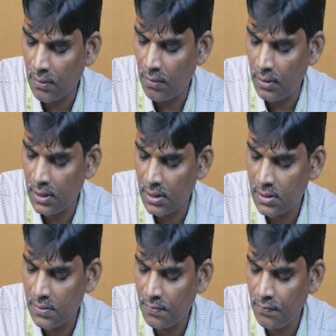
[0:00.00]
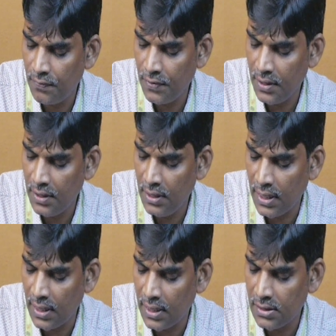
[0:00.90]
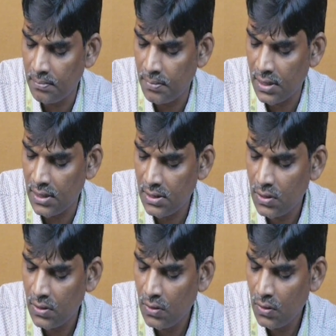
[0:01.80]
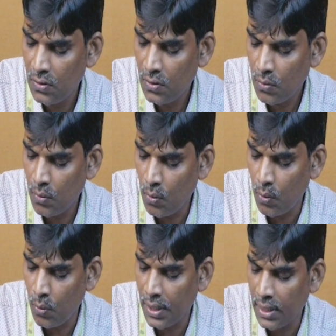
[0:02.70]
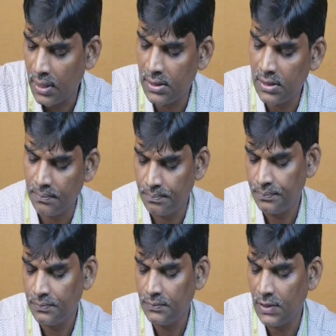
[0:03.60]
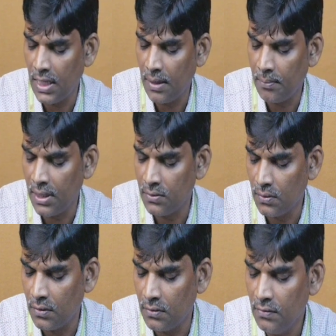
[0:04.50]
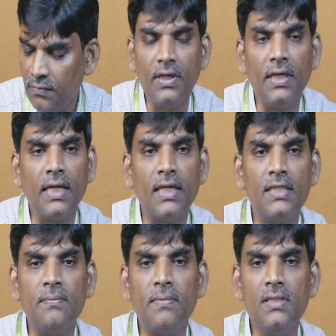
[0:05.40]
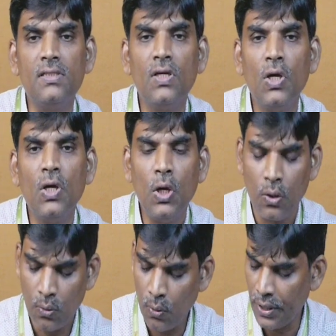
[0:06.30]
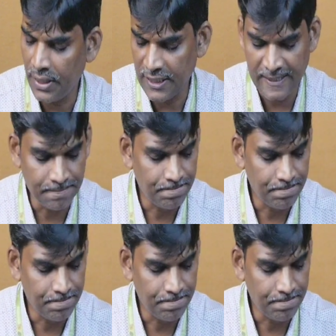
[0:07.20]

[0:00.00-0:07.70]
call it as field energy plus coenergy. Lambda is equal to field energy plus coenergy.